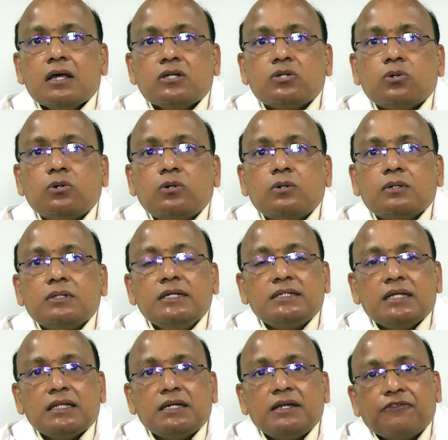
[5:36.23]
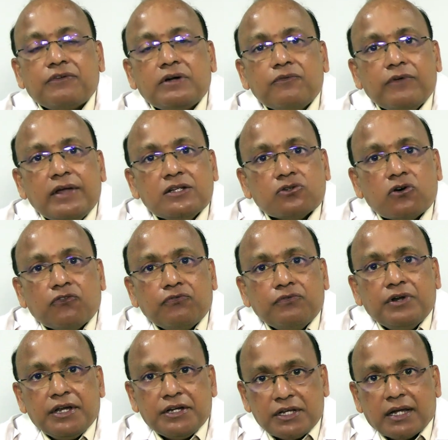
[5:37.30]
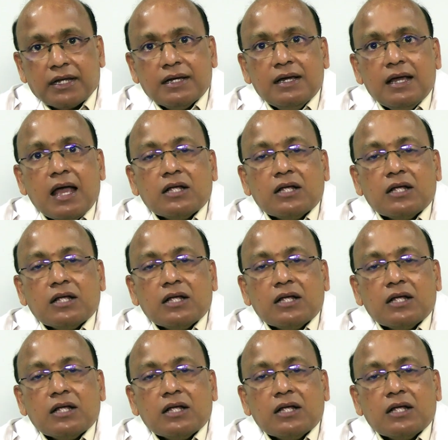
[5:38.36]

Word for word: So, these are the different ways of treating.